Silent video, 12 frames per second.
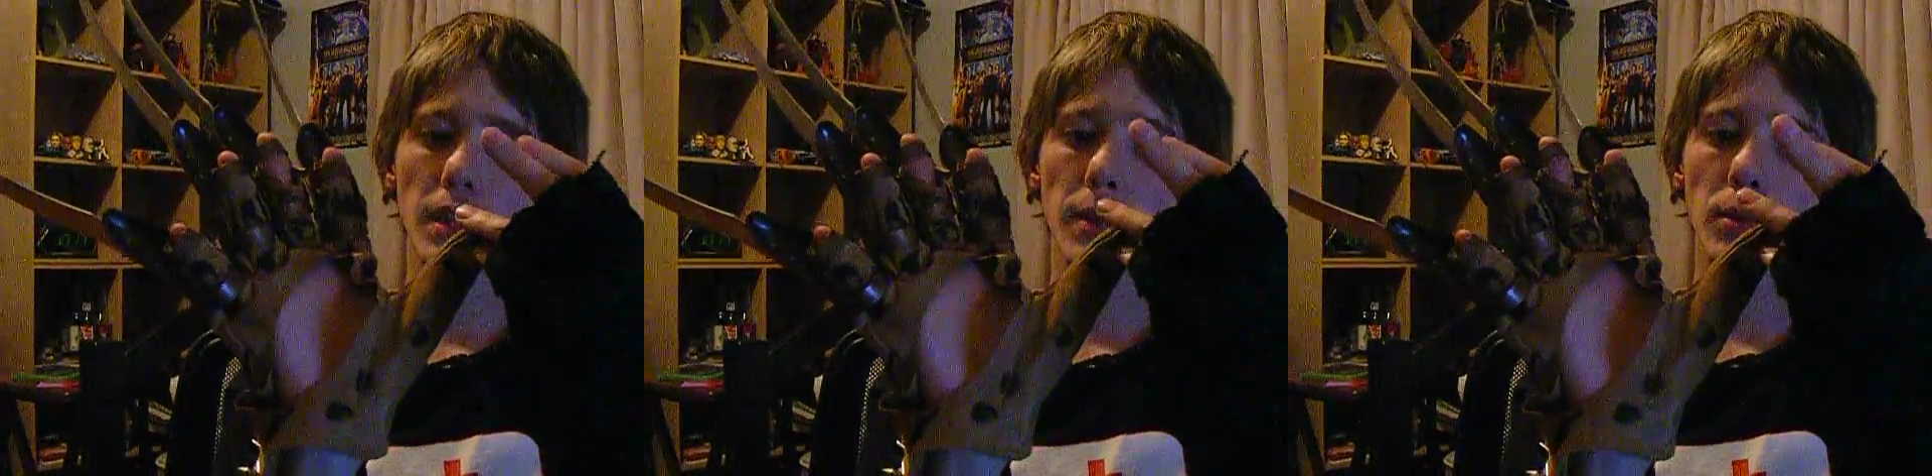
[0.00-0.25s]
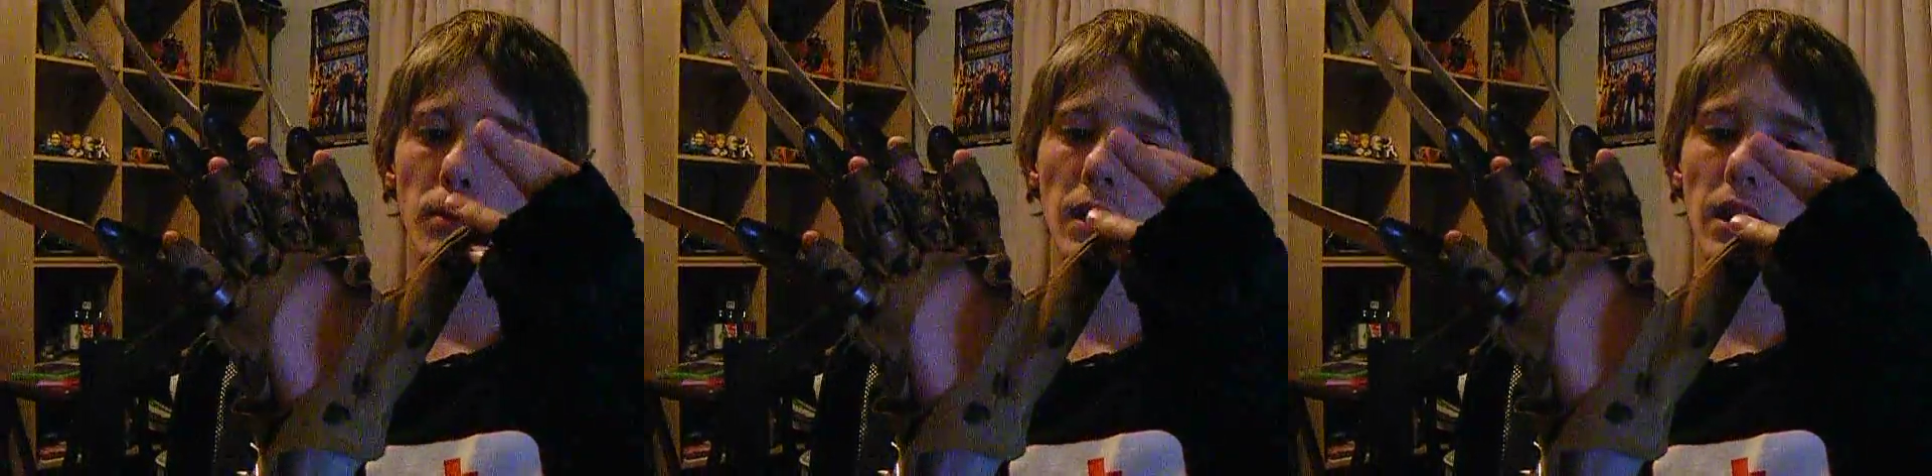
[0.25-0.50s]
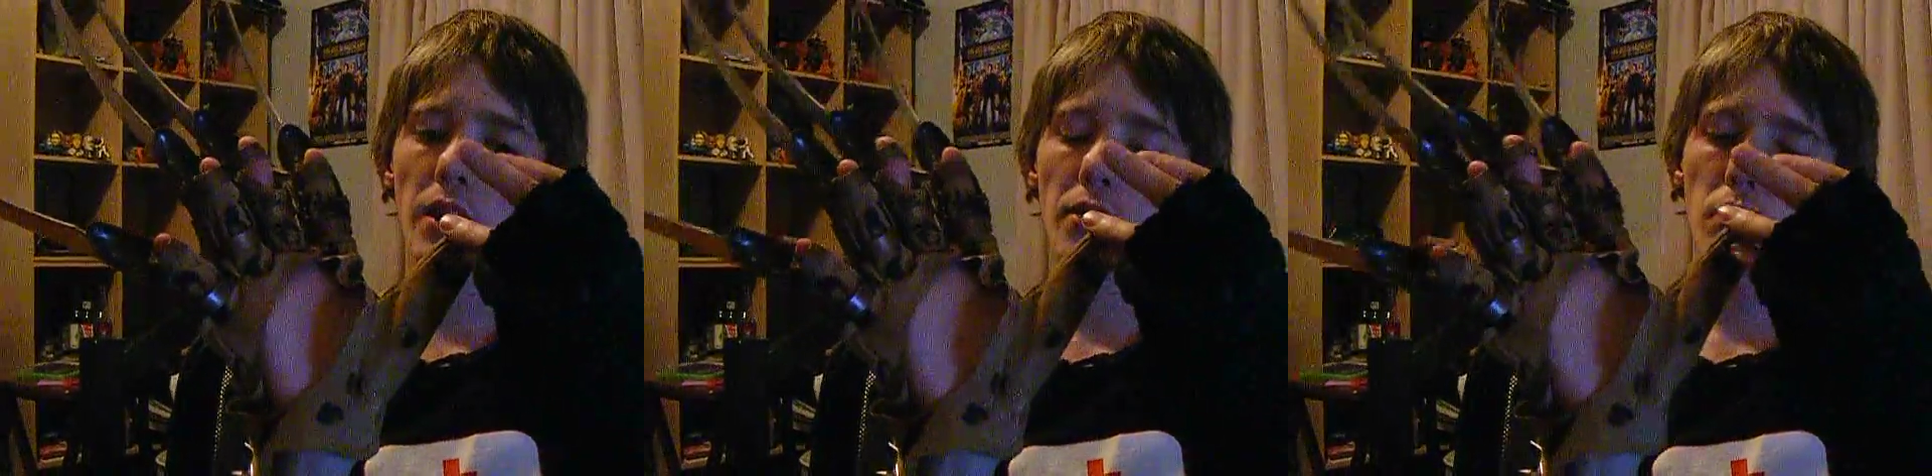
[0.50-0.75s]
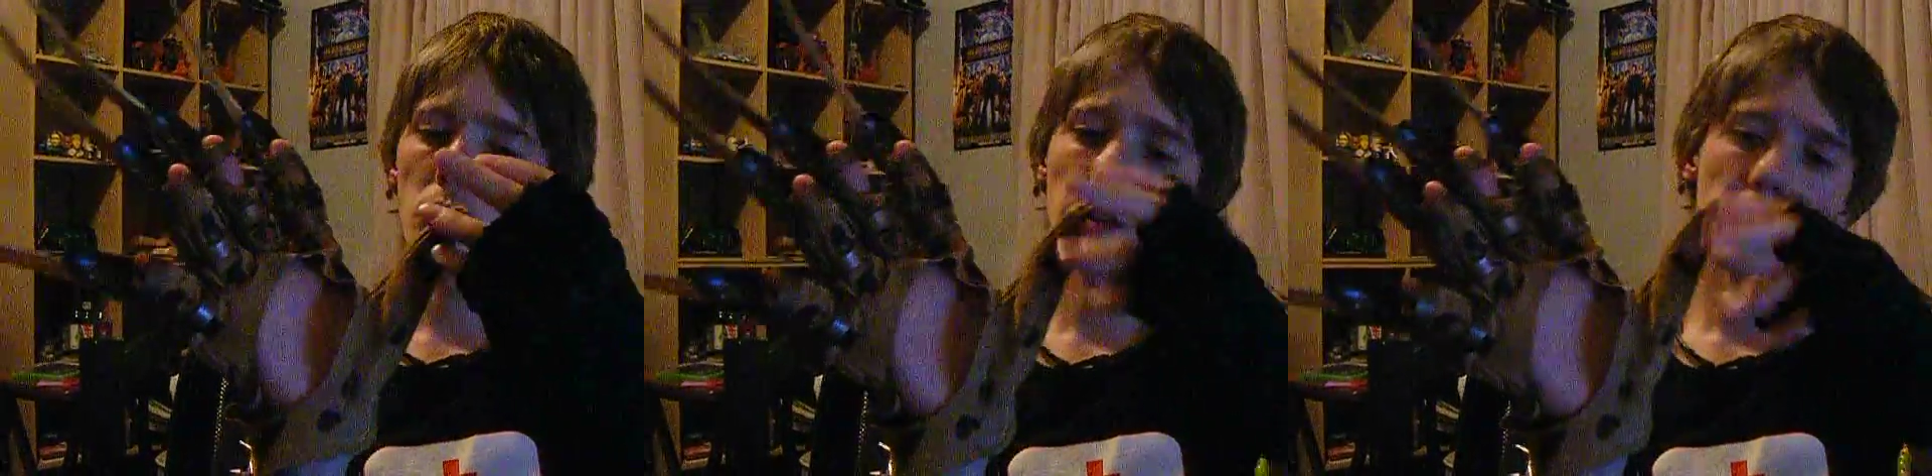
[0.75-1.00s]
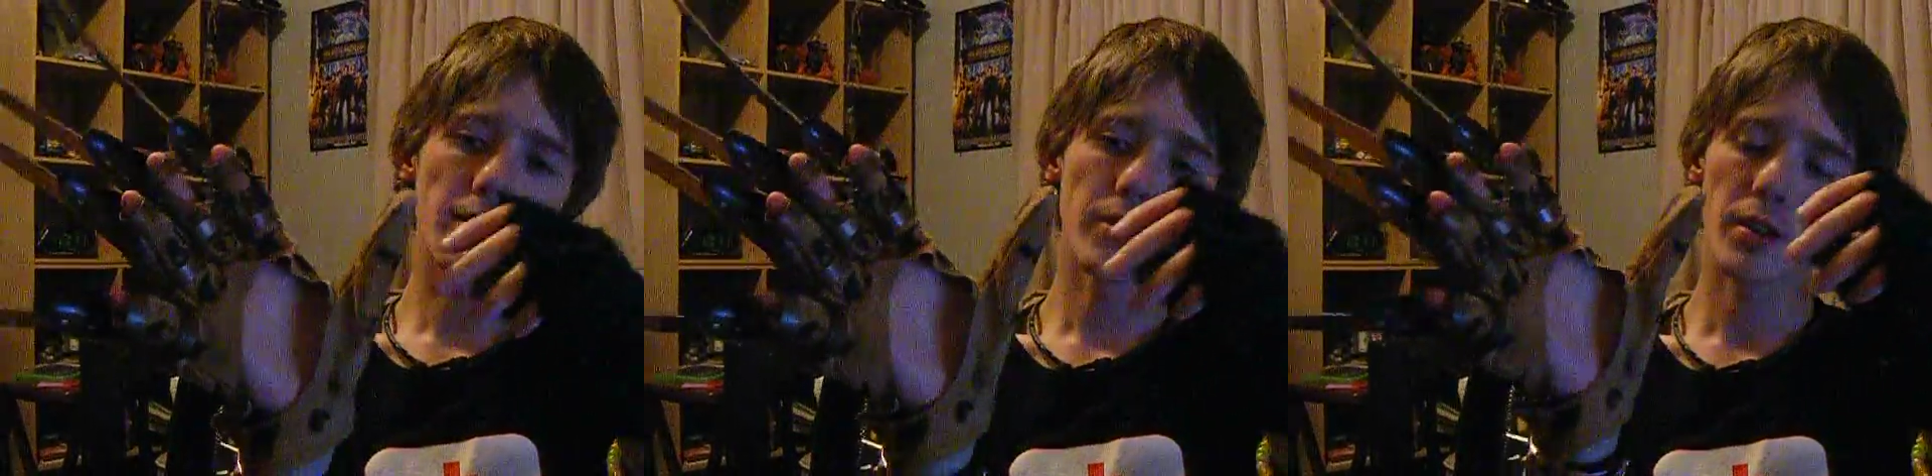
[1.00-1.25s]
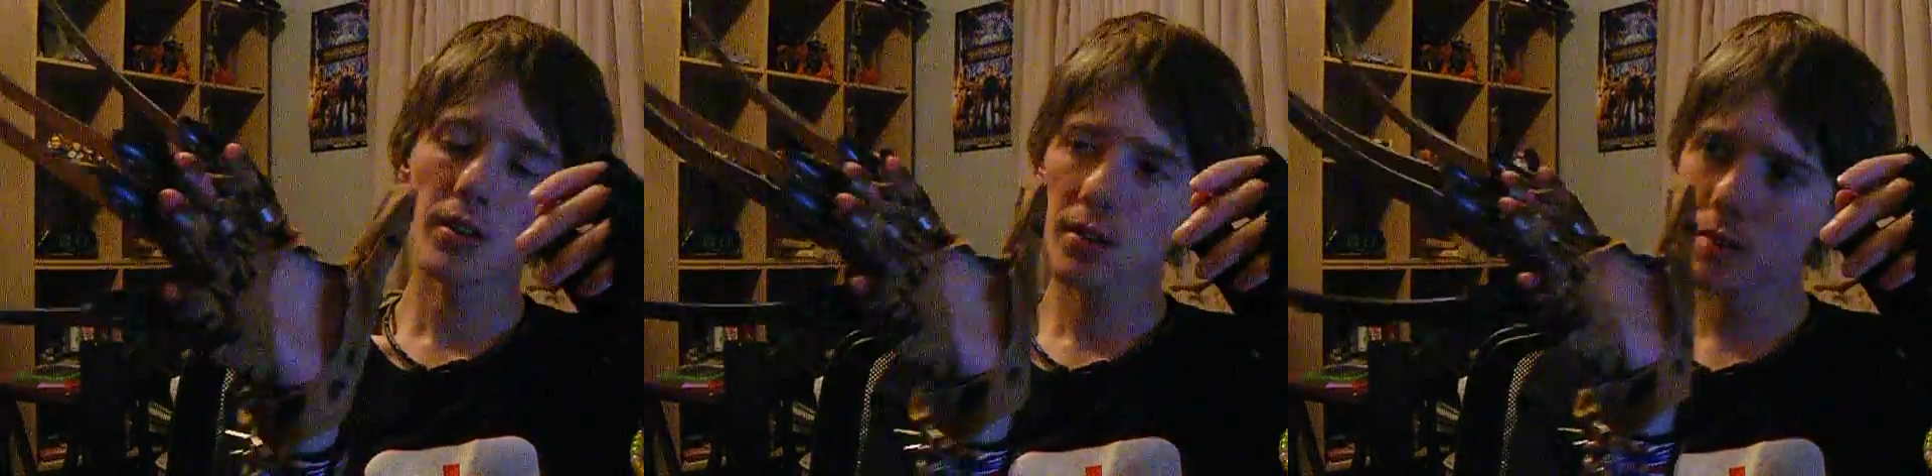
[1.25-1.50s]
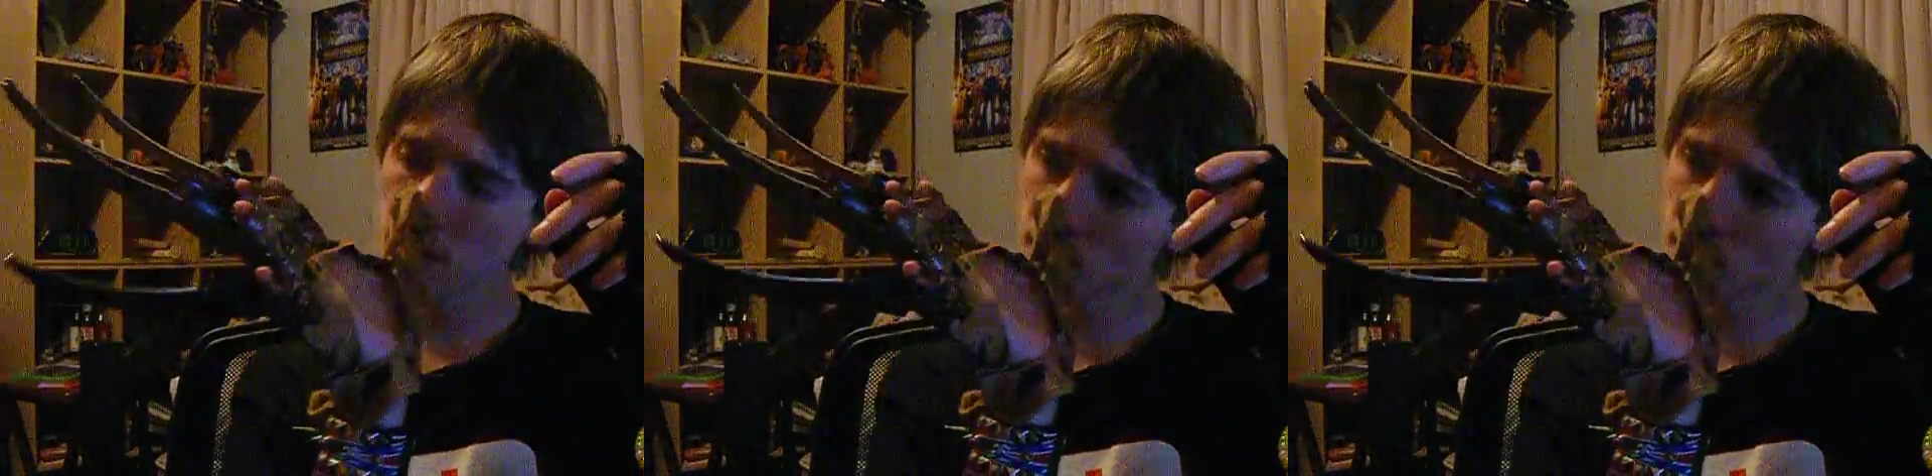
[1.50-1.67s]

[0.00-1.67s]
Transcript: cheap to be leather or whatever.